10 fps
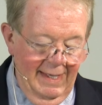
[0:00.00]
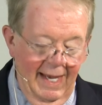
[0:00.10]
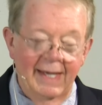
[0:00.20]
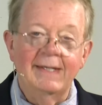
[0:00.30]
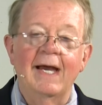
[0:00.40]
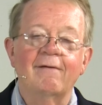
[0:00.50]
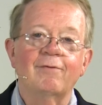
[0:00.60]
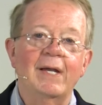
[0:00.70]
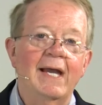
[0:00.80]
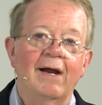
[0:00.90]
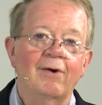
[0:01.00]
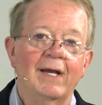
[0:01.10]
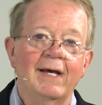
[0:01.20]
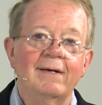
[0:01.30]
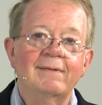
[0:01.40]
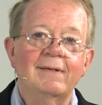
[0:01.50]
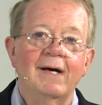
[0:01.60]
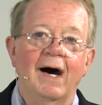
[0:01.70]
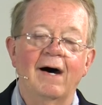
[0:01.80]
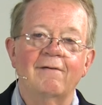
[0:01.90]
and every area
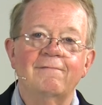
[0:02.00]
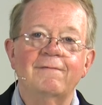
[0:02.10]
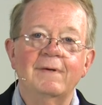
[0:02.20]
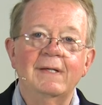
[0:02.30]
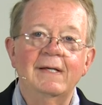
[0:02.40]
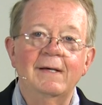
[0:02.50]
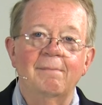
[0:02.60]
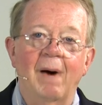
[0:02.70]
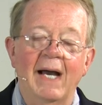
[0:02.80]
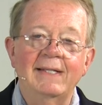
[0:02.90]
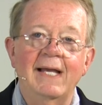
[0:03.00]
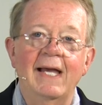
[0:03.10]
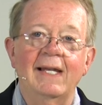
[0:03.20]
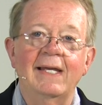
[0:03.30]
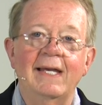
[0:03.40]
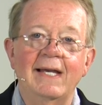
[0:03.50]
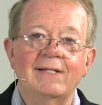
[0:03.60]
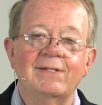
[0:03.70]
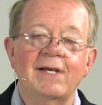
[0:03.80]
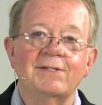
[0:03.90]
of my daily
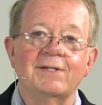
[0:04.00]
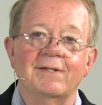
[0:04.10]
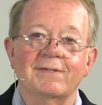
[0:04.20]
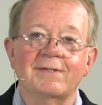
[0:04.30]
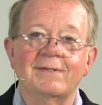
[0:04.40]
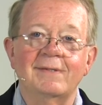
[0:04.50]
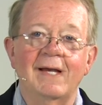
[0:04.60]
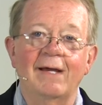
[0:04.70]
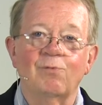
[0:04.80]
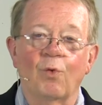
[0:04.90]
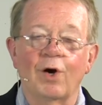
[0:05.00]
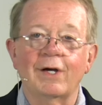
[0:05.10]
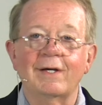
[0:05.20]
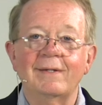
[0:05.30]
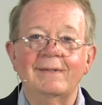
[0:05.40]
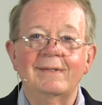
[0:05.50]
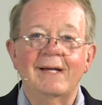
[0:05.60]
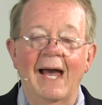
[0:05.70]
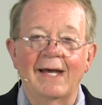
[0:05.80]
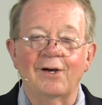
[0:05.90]
existence at work,
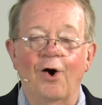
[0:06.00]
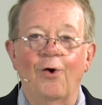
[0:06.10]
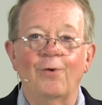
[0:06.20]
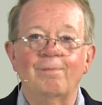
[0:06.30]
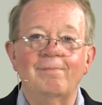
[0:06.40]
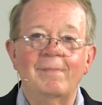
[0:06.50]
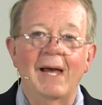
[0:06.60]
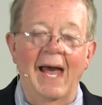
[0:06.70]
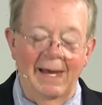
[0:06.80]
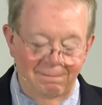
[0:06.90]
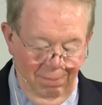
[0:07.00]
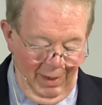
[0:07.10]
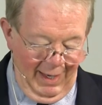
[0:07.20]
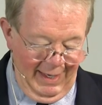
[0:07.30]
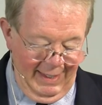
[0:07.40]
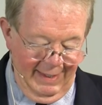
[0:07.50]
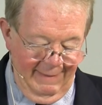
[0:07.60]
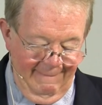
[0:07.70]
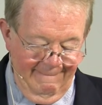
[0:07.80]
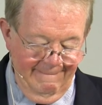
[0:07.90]
at home, at play.
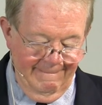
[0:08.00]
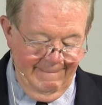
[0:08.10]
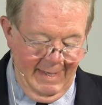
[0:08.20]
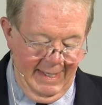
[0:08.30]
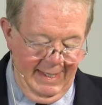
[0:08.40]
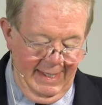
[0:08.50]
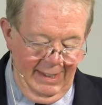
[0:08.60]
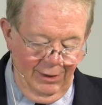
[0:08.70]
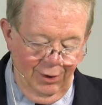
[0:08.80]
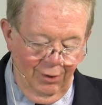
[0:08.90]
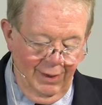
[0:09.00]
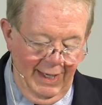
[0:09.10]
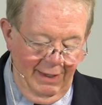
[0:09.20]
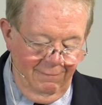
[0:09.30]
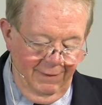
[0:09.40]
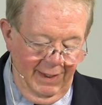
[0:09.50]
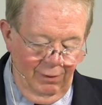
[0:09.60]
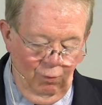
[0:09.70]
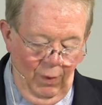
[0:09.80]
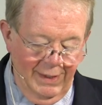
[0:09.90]
Your
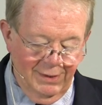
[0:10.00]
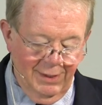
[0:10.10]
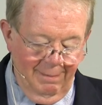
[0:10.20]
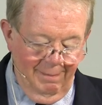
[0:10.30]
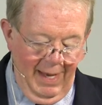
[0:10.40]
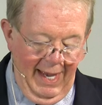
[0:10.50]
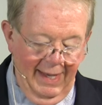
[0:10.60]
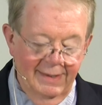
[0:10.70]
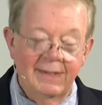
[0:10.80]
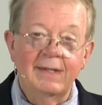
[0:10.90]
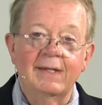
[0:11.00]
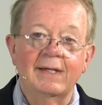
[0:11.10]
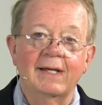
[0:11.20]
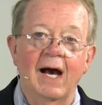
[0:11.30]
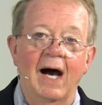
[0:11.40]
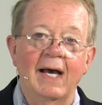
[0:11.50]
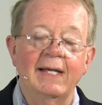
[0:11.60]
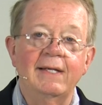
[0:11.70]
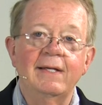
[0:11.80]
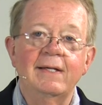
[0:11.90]
infinite wisdom and
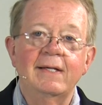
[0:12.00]
guide